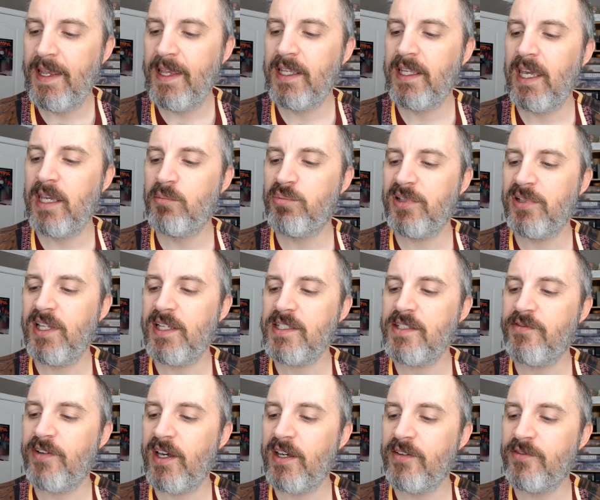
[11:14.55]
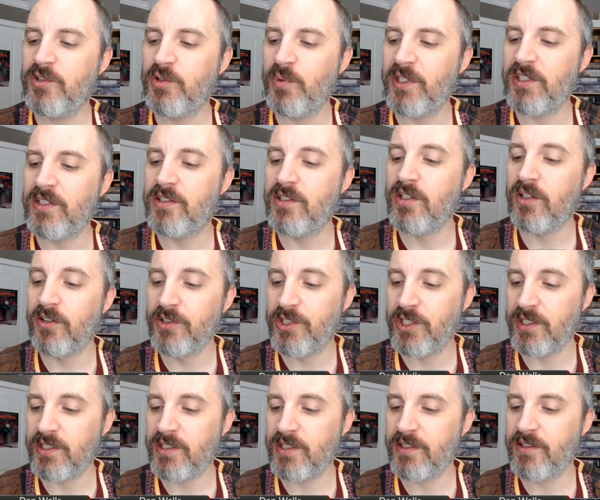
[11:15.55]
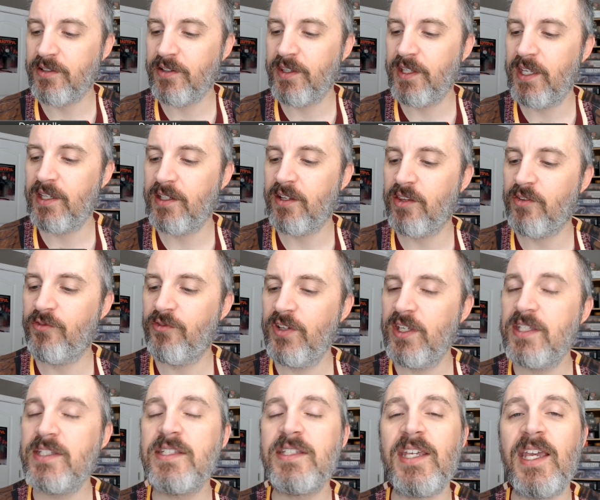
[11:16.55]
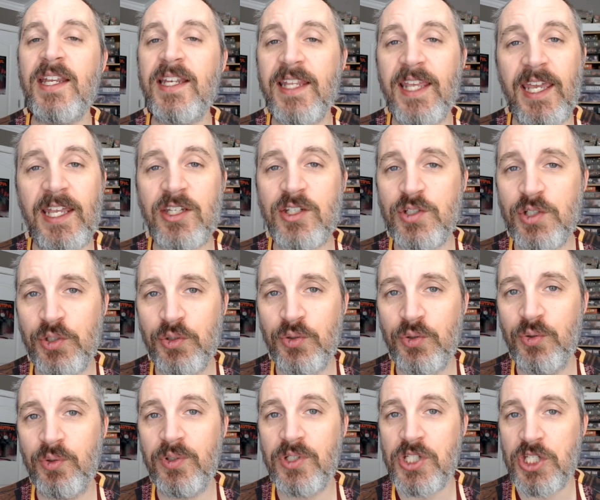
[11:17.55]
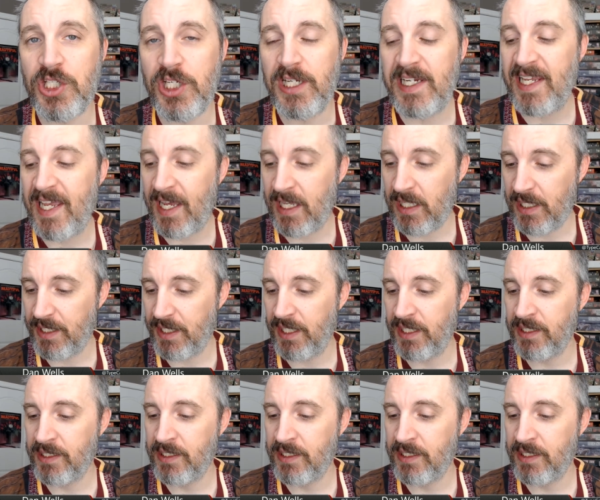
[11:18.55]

Gain +5 to indulgent until the end of the feast, and gain 2 geniality.